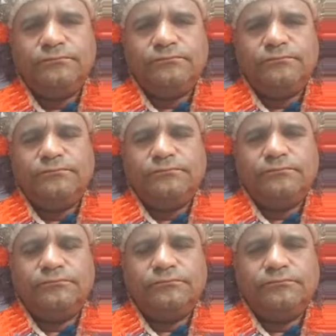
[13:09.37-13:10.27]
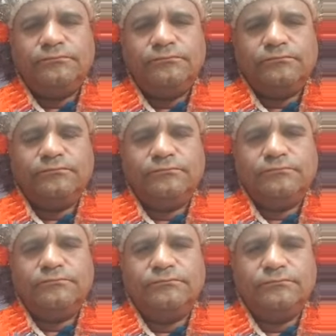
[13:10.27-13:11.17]

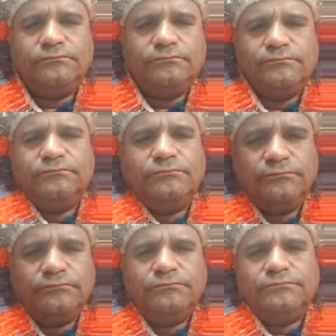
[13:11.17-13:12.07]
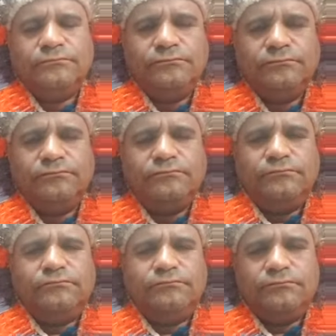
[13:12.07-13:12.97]

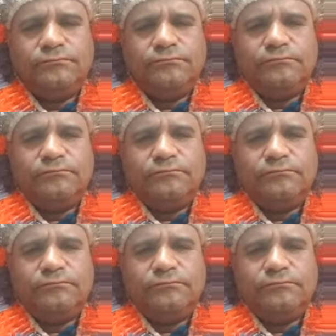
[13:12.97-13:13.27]
[no speech]